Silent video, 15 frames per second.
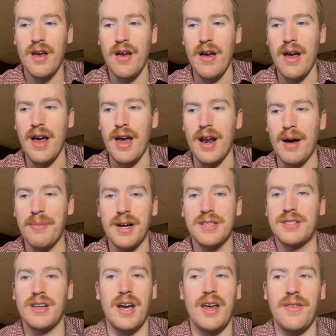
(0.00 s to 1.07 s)
And I'm not
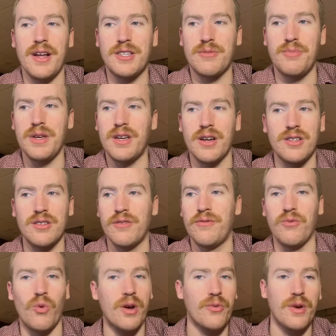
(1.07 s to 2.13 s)
saying that's because
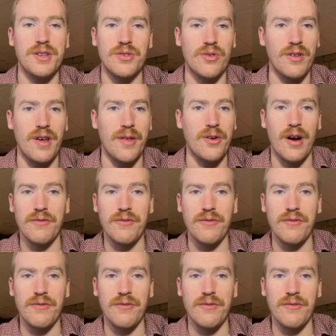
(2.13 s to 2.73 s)
of one reason or the other.